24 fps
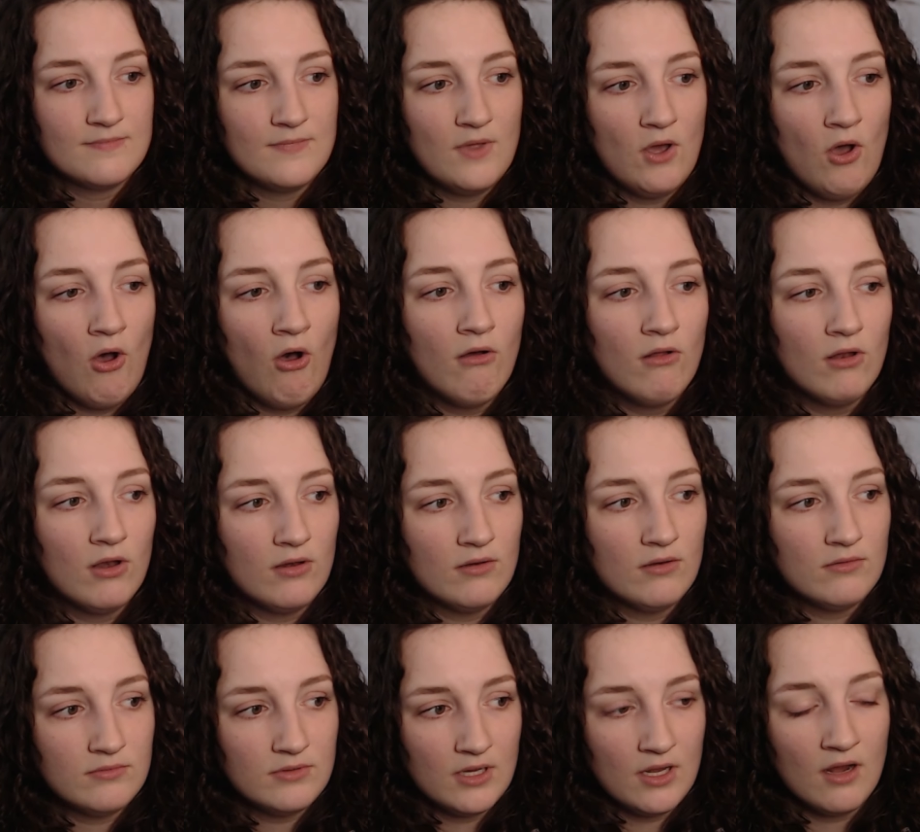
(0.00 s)

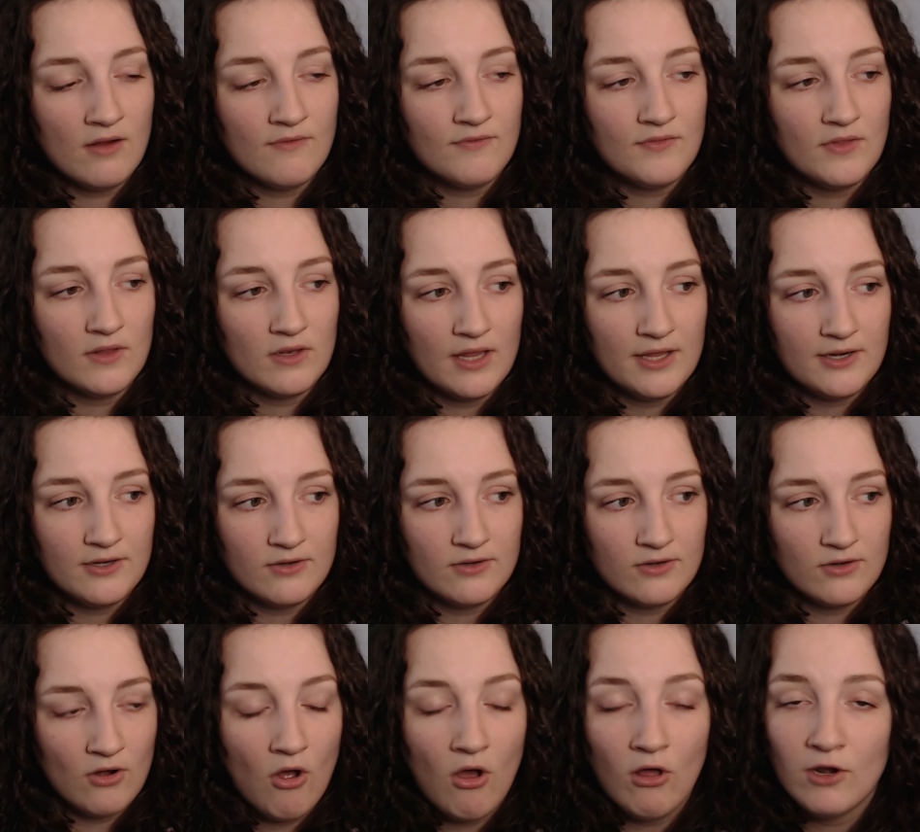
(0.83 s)
All of the
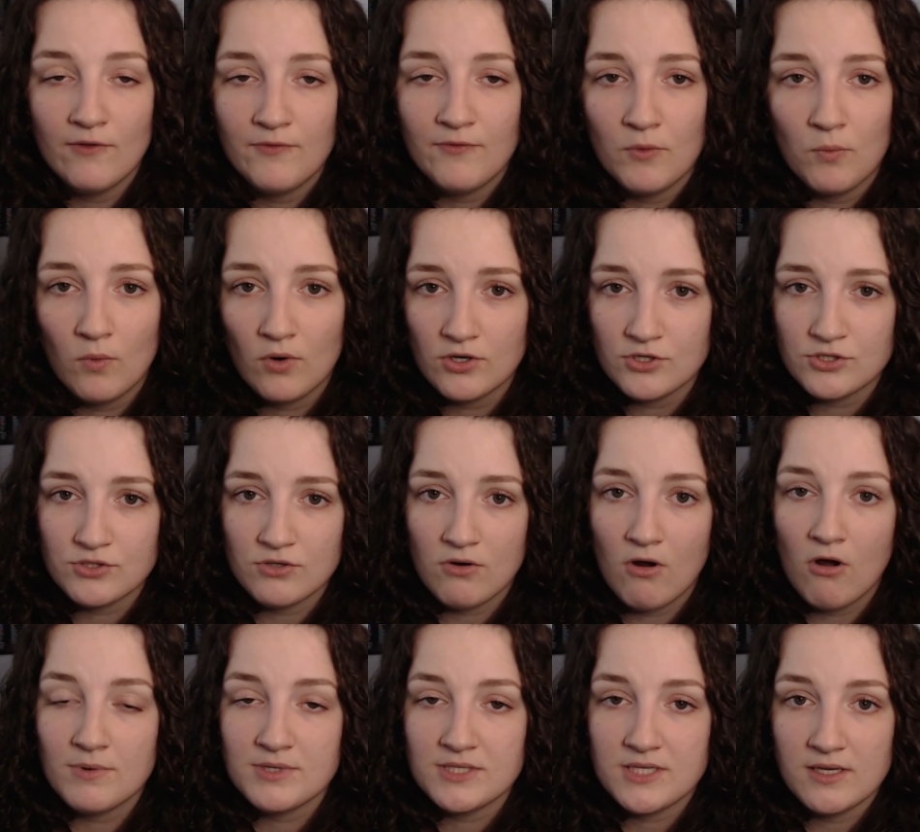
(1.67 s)
words are
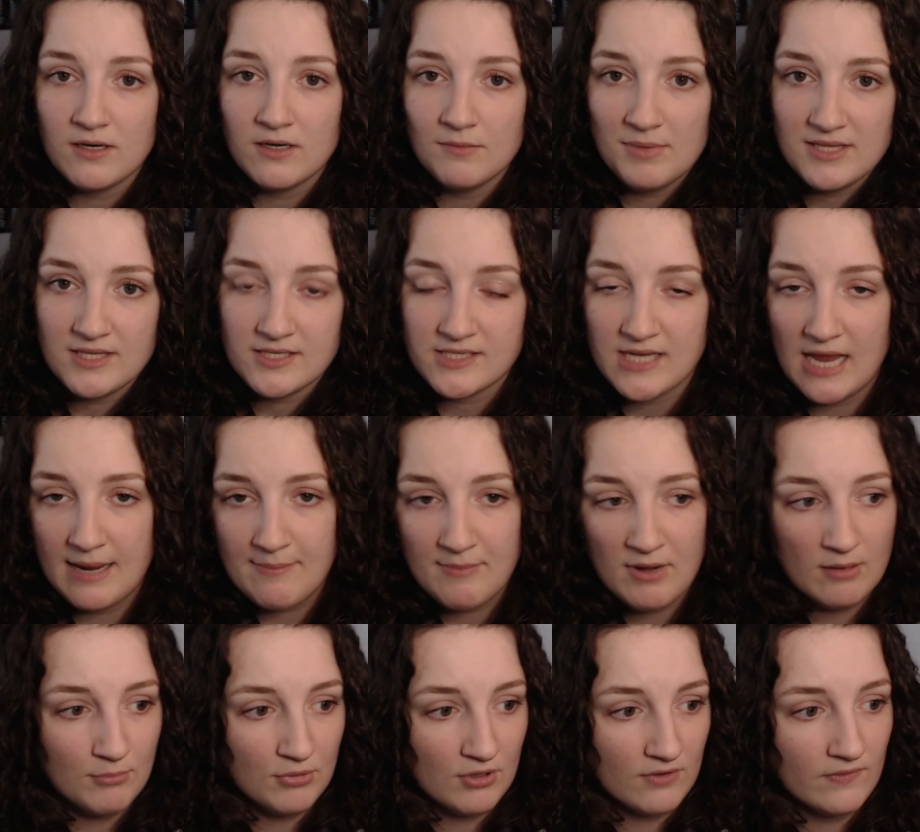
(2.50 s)
always going to be the same
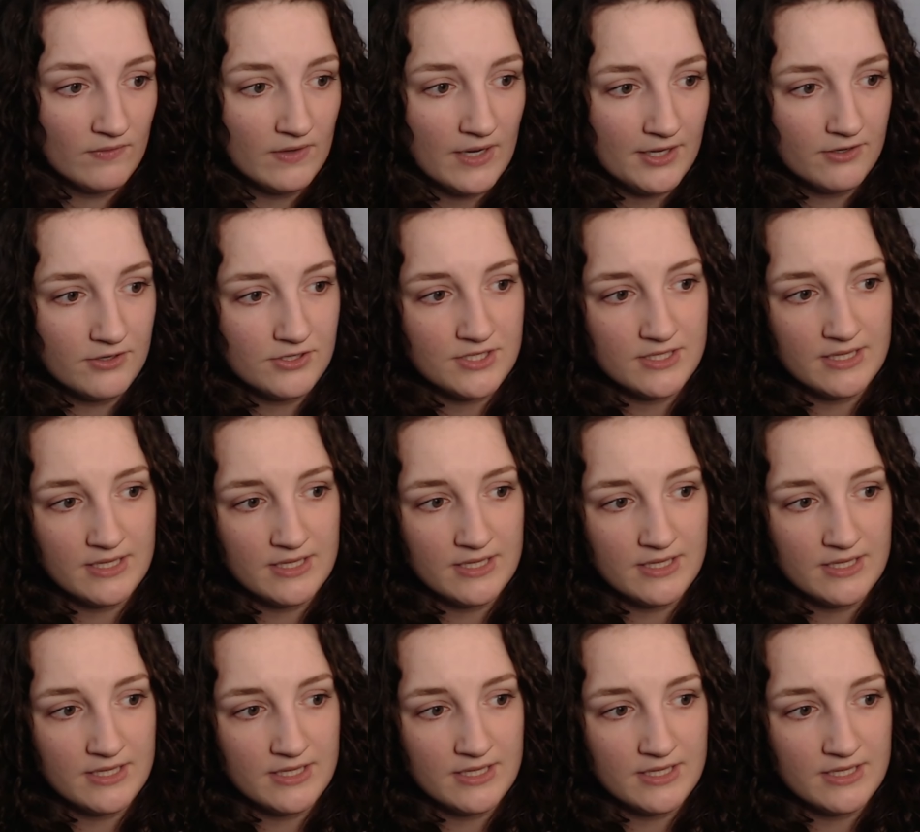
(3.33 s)
number of letters,